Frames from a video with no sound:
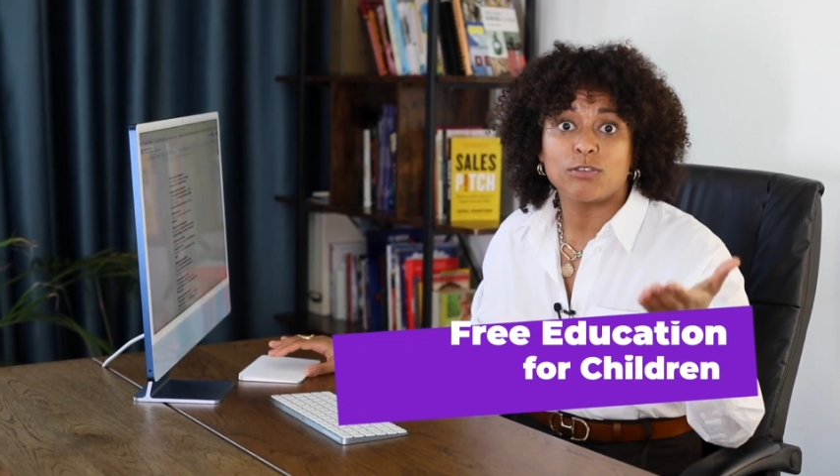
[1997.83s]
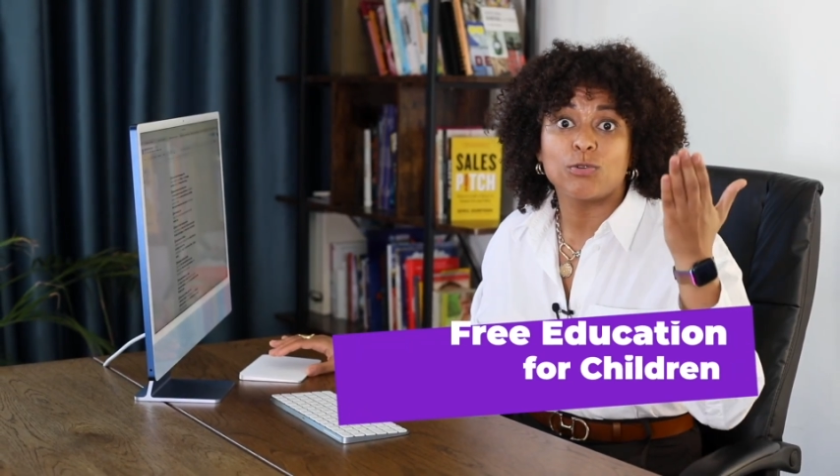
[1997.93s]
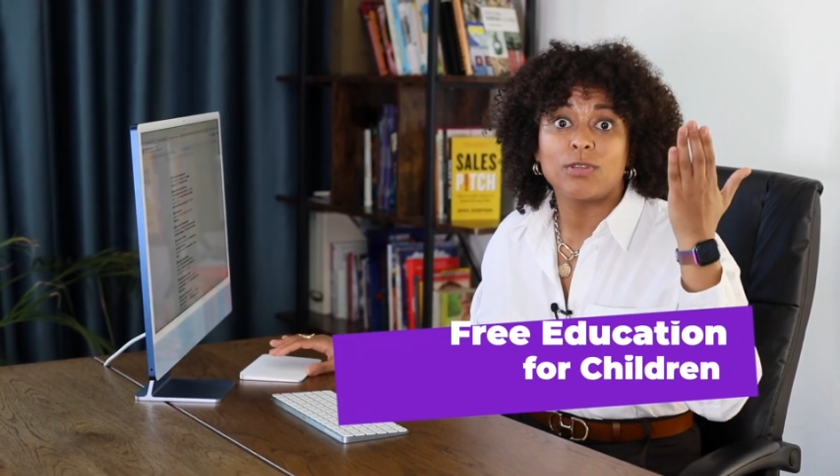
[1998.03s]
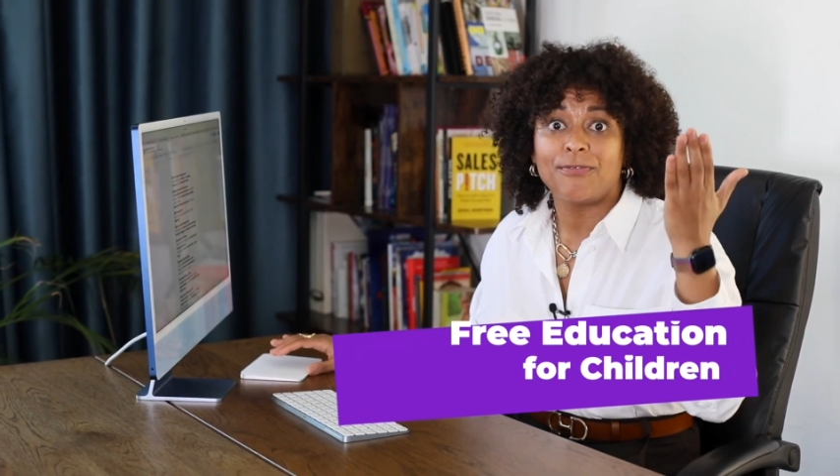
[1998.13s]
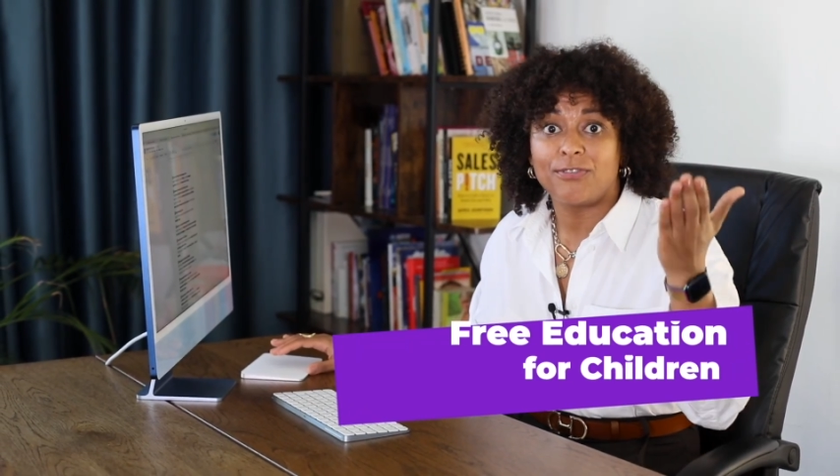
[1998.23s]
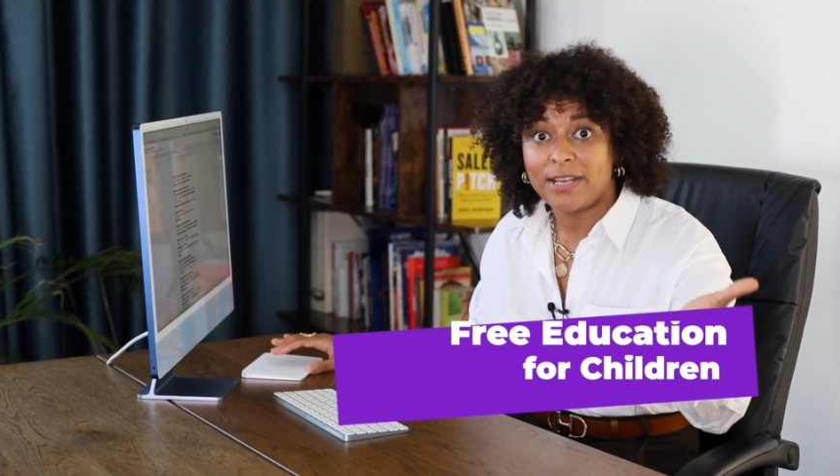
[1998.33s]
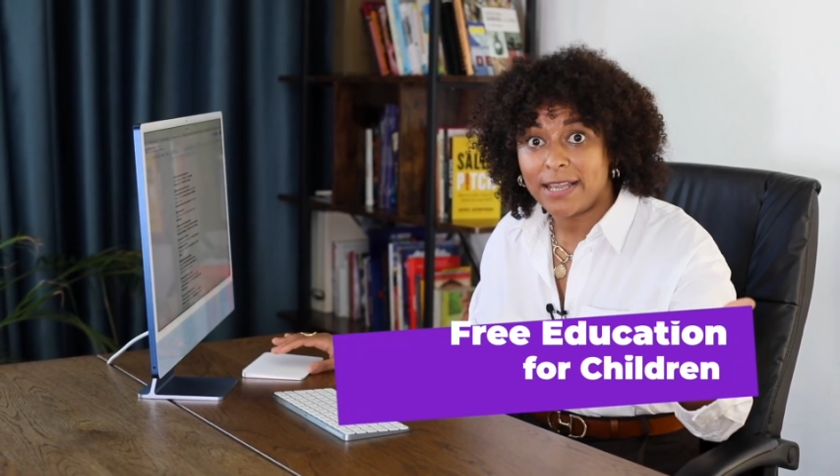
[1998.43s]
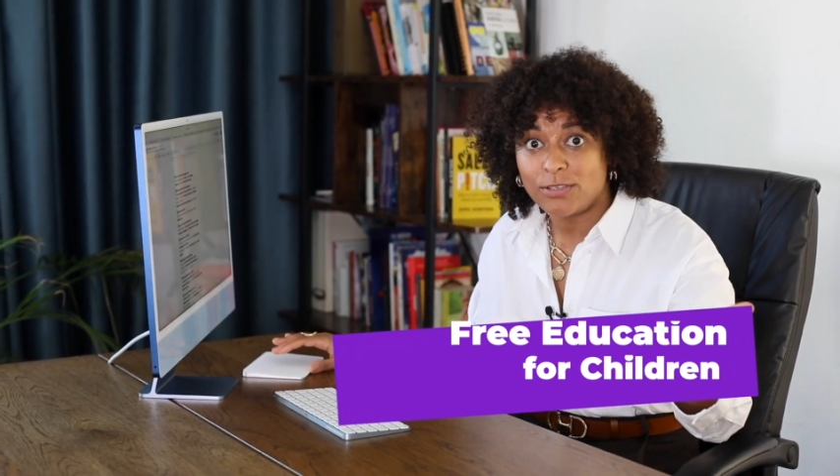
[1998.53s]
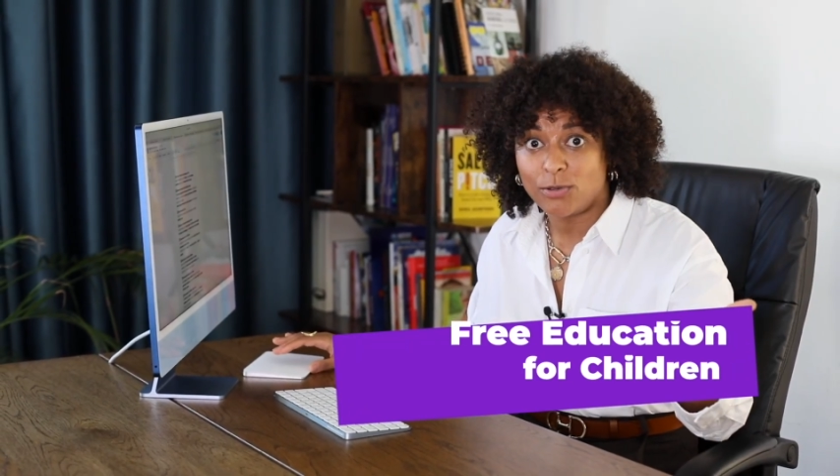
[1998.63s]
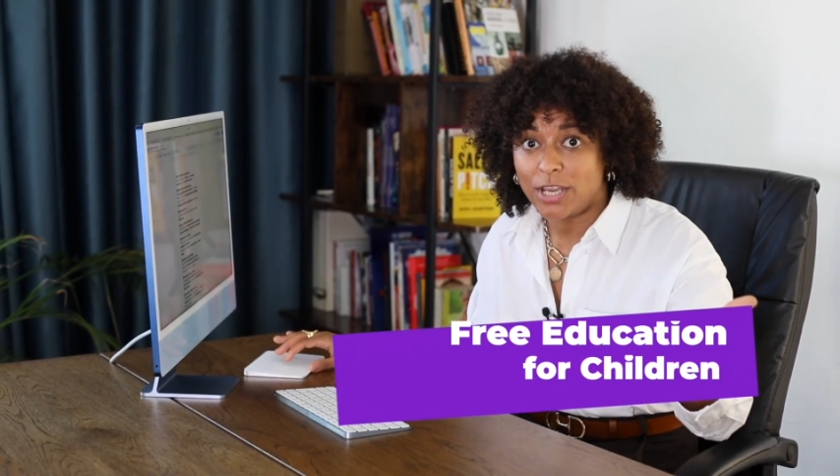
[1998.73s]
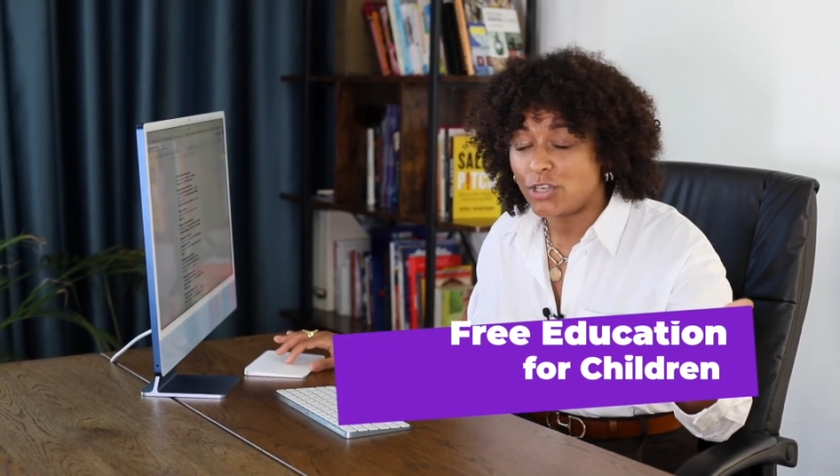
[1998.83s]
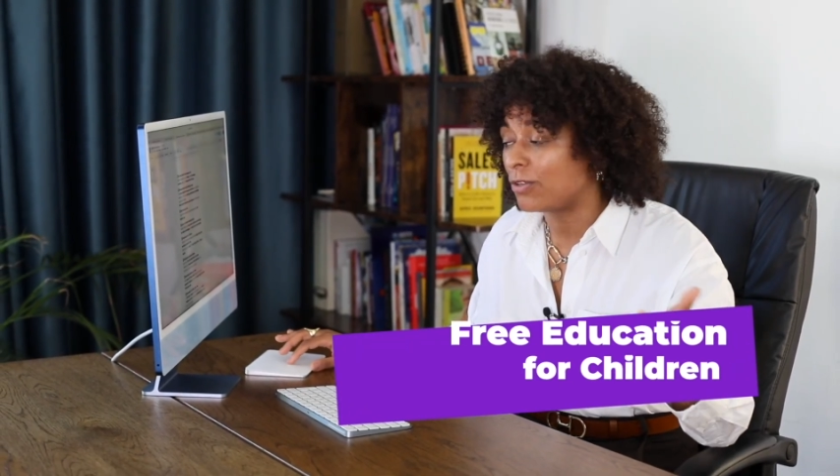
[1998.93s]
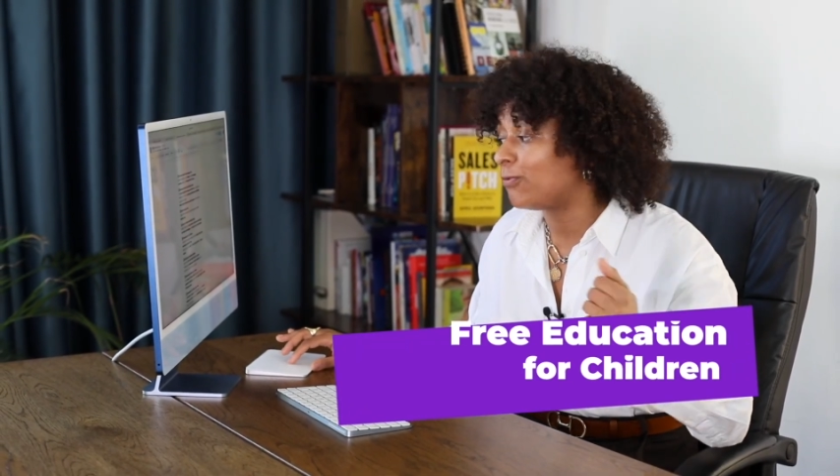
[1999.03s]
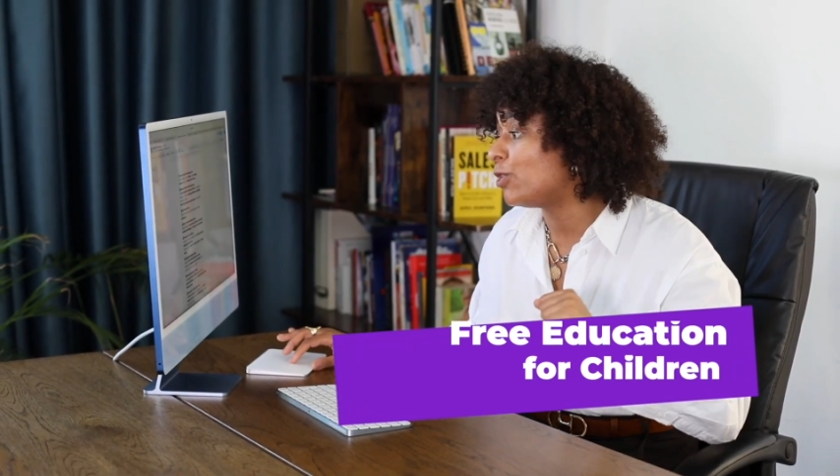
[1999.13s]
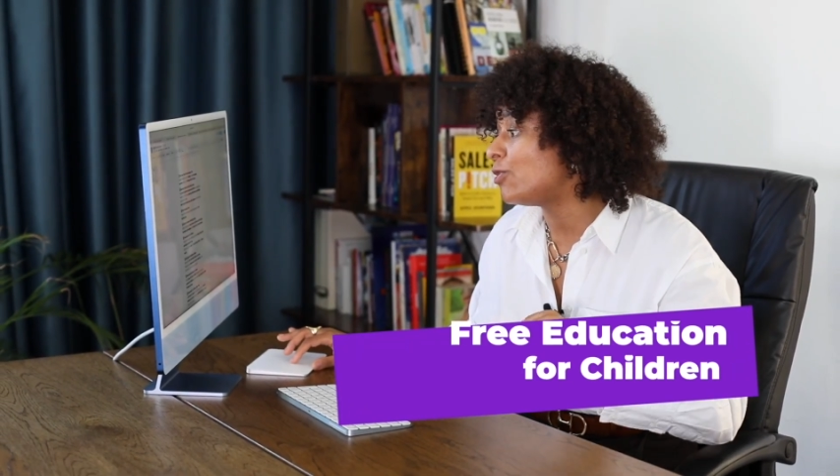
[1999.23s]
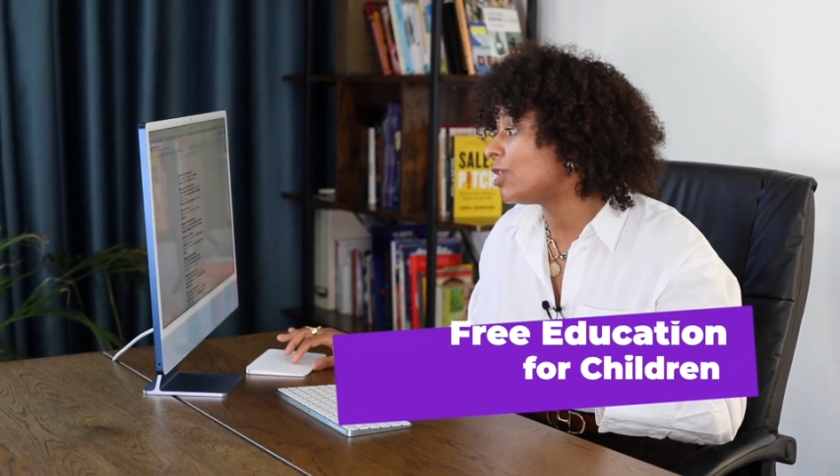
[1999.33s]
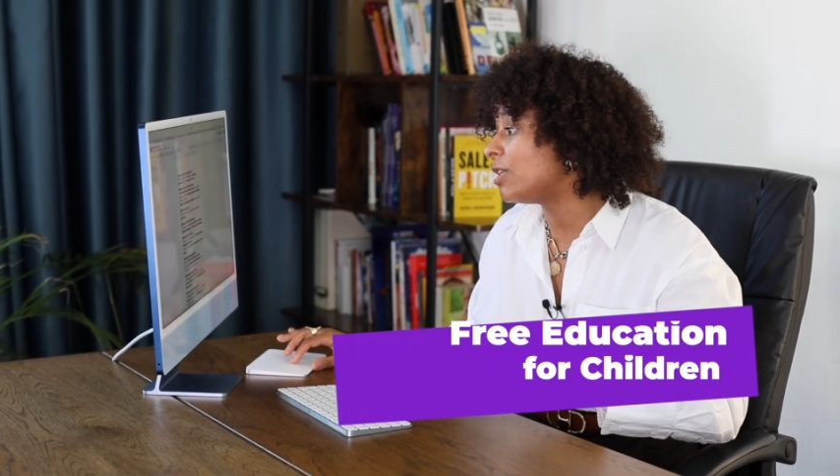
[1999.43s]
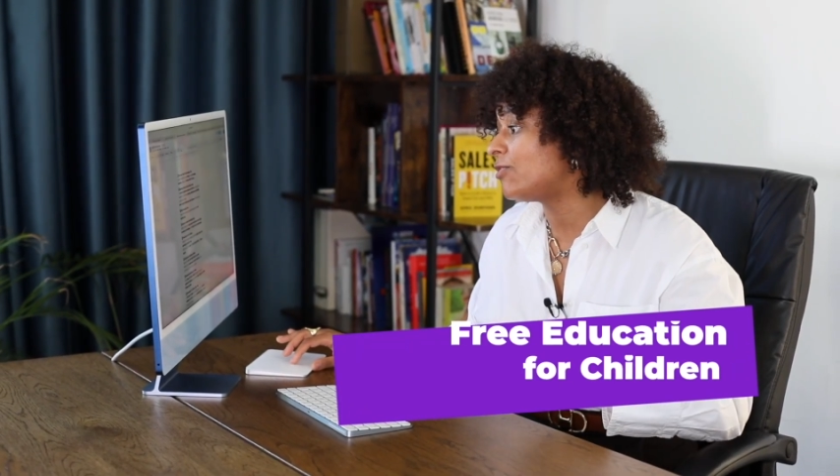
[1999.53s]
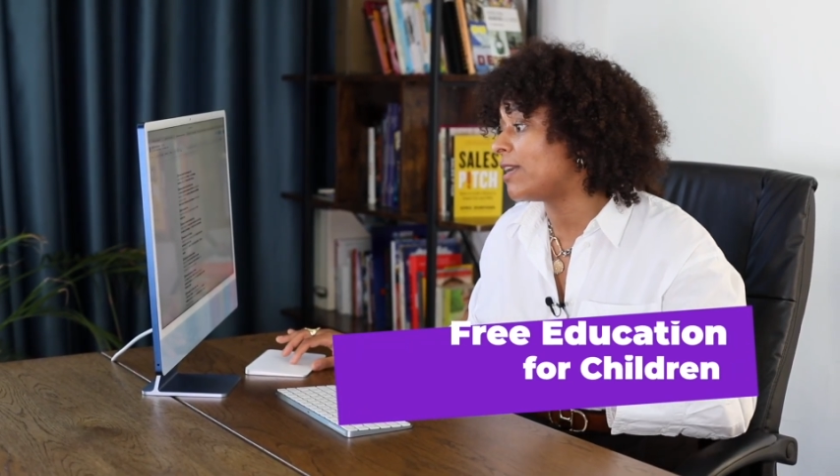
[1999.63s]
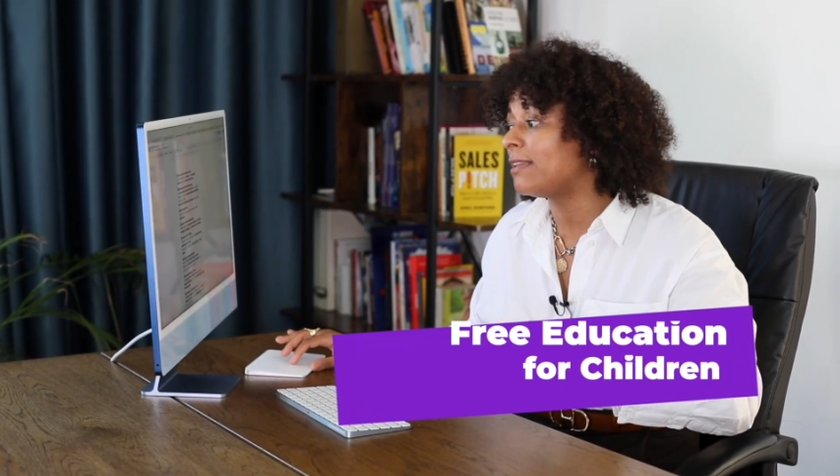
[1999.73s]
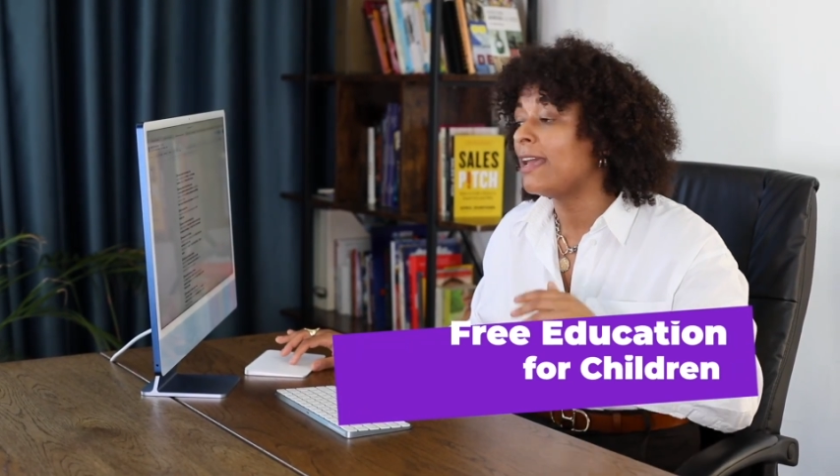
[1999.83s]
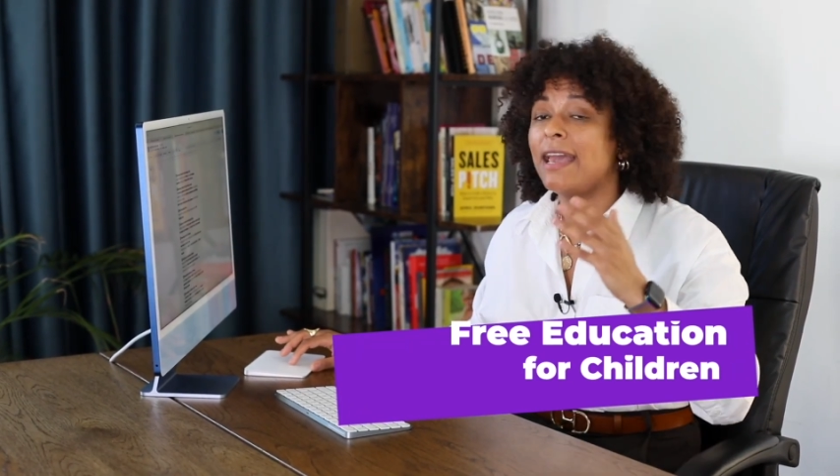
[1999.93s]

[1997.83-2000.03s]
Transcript: to the free education for your children